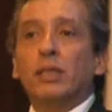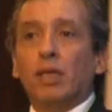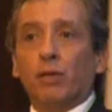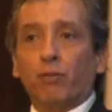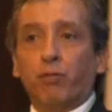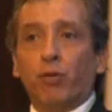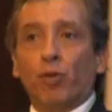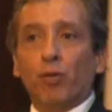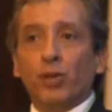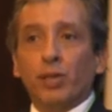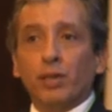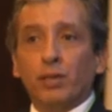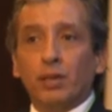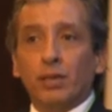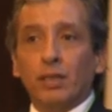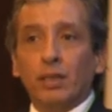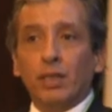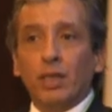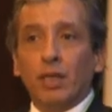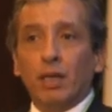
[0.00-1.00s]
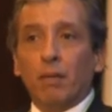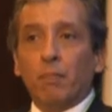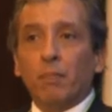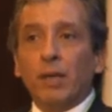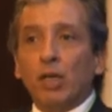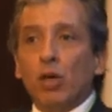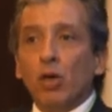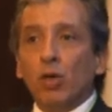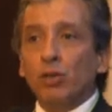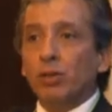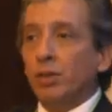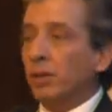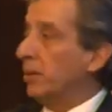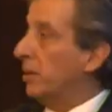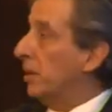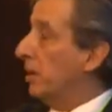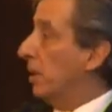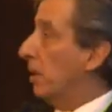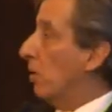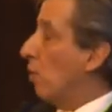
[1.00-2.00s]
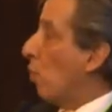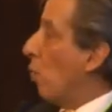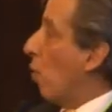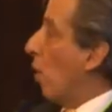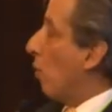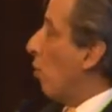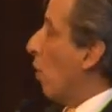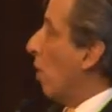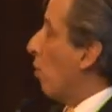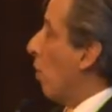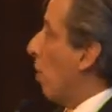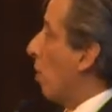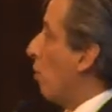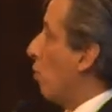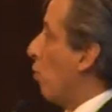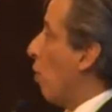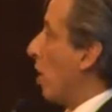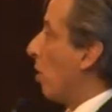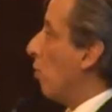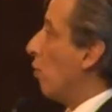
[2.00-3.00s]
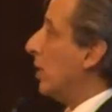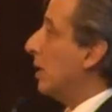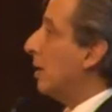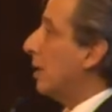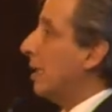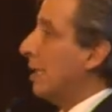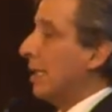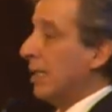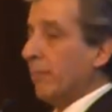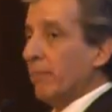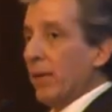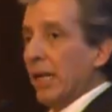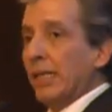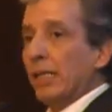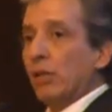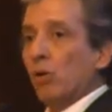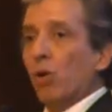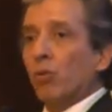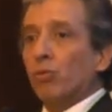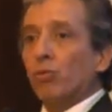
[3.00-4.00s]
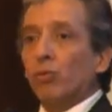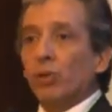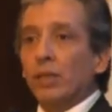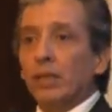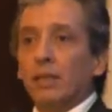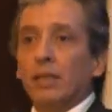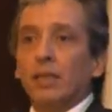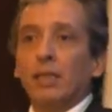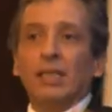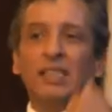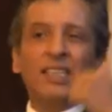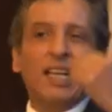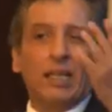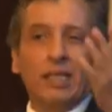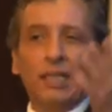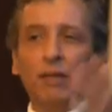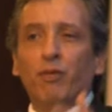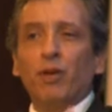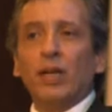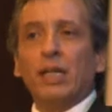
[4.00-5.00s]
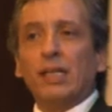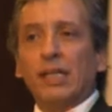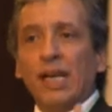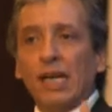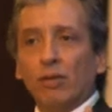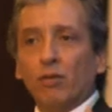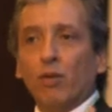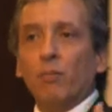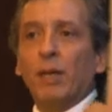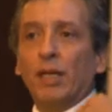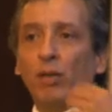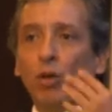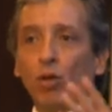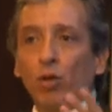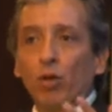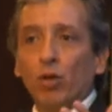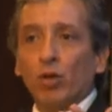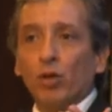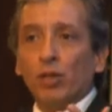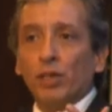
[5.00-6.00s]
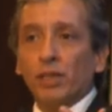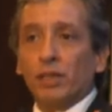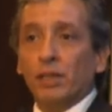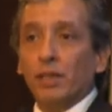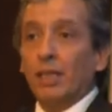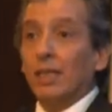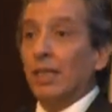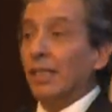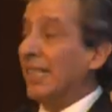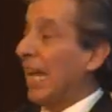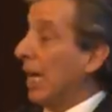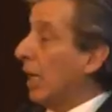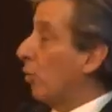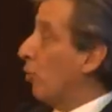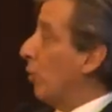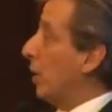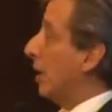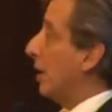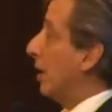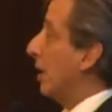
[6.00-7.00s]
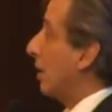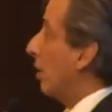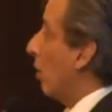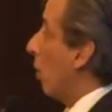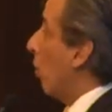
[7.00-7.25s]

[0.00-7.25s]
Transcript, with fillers: their forest. Because when we see in many countries the different kinds of methodologies, the critics